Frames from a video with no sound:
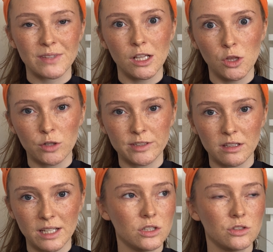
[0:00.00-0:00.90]

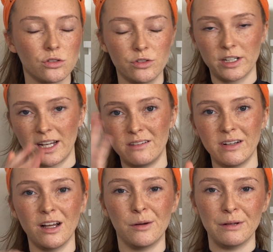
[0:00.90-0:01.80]
lockdown life, so they're kind of a
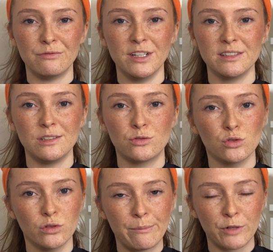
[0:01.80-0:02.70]
little bit faded,
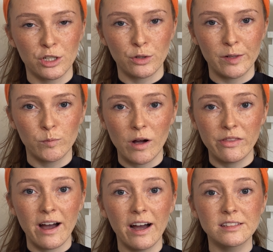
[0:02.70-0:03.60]
so I'm going to go in with
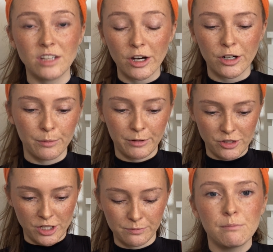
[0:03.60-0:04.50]
a darker brow
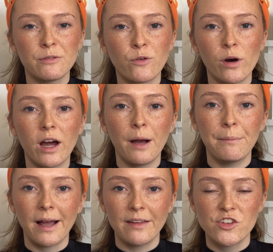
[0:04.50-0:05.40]
gel. Before I
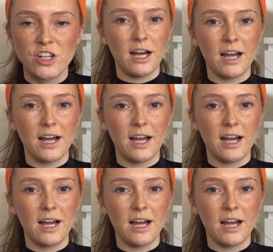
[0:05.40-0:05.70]
apply the gel,